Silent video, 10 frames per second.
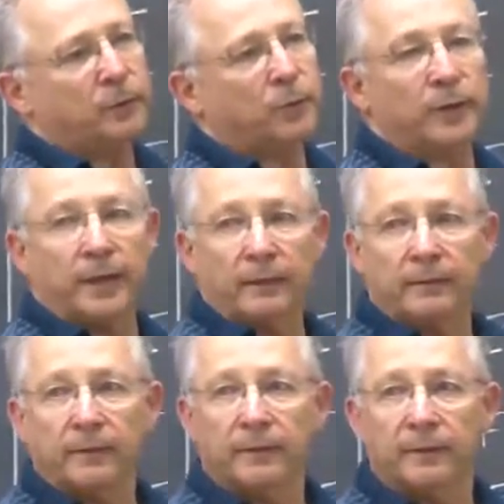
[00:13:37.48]
that you can
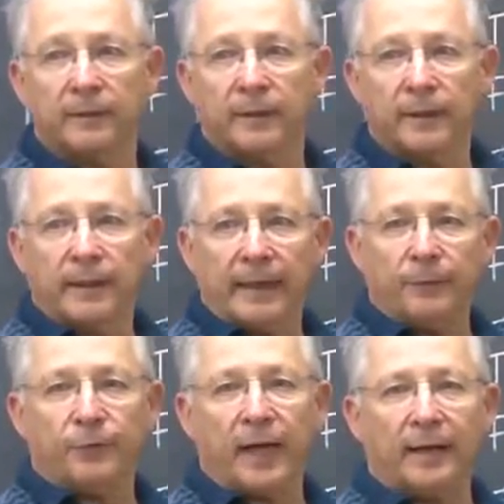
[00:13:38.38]
get.
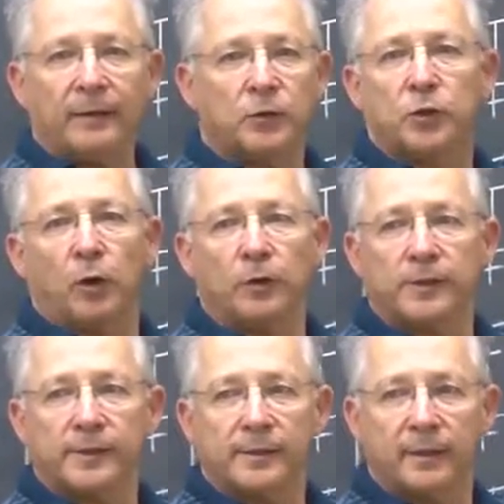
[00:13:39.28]
Every other
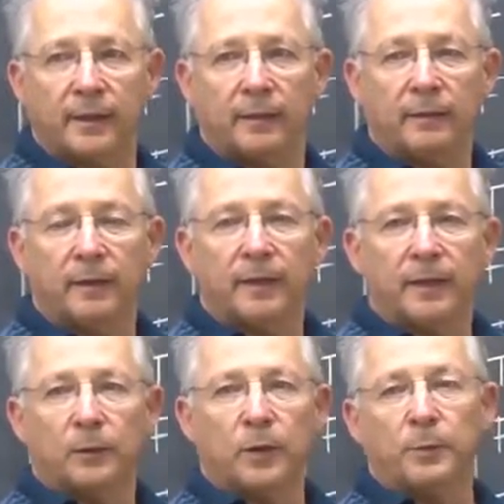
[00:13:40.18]
choice here
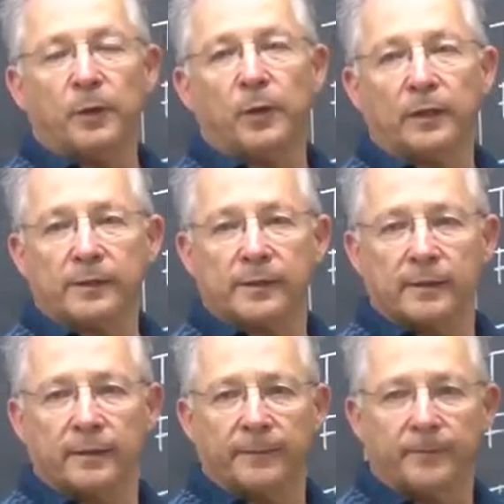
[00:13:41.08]
will be worse.
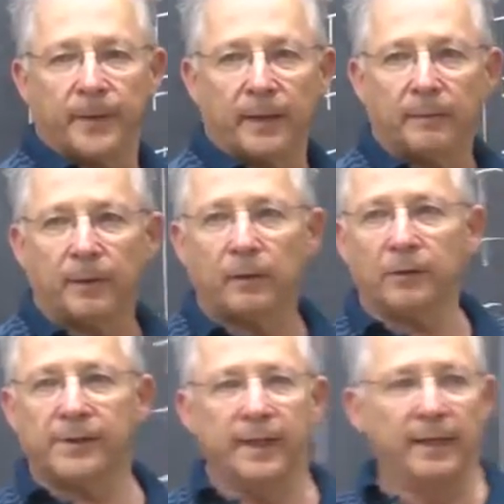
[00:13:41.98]

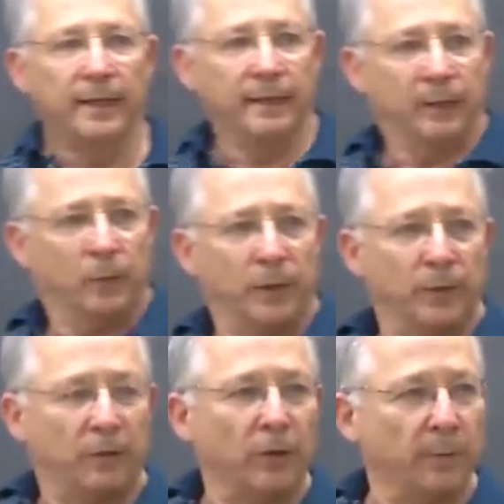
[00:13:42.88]
Because when
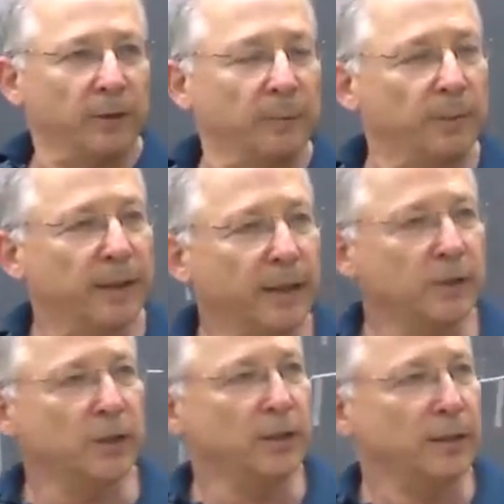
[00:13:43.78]
we talk about
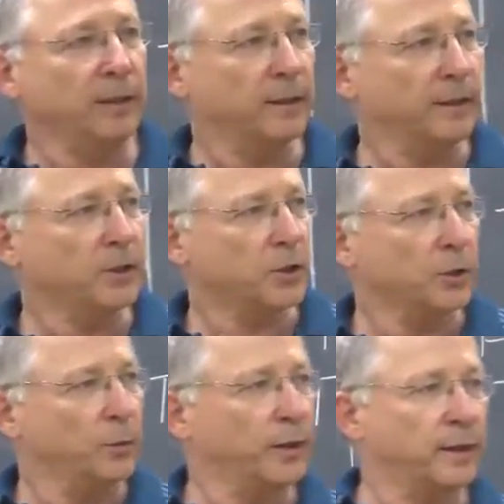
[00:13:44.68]
implication in English,
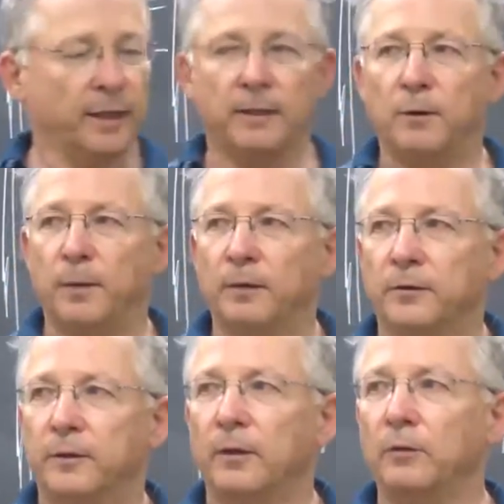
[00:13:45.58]
we care
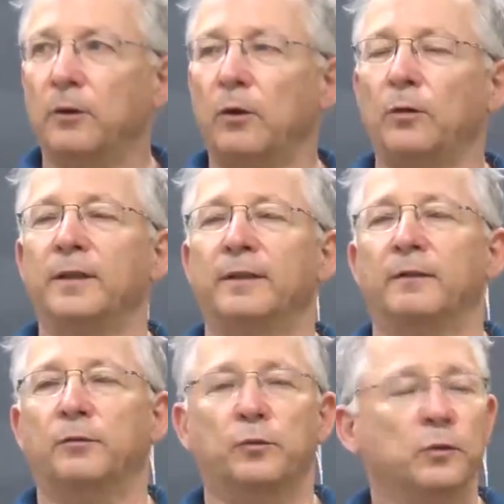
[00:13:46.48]
about not only the
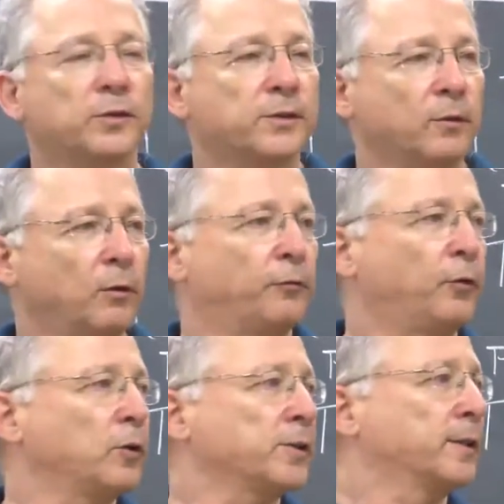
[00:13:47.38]
truth or
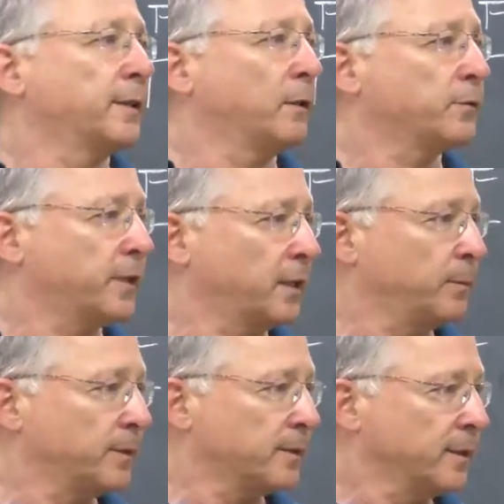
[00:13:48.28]
falsity of
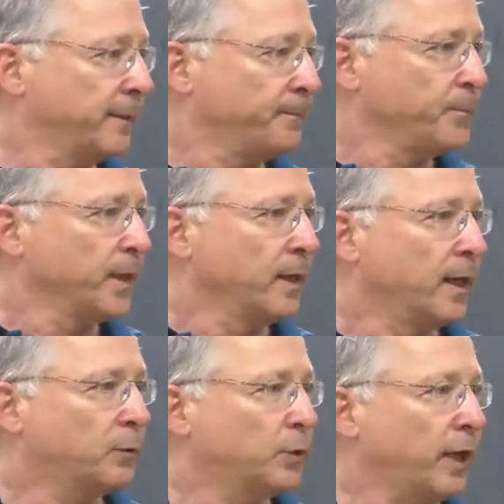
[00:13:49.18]
statements.
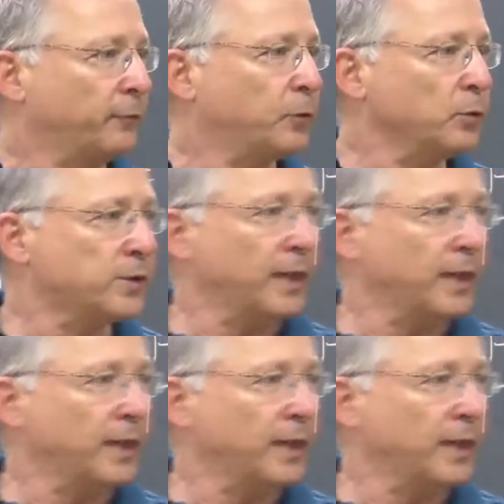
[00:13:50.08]
I could have two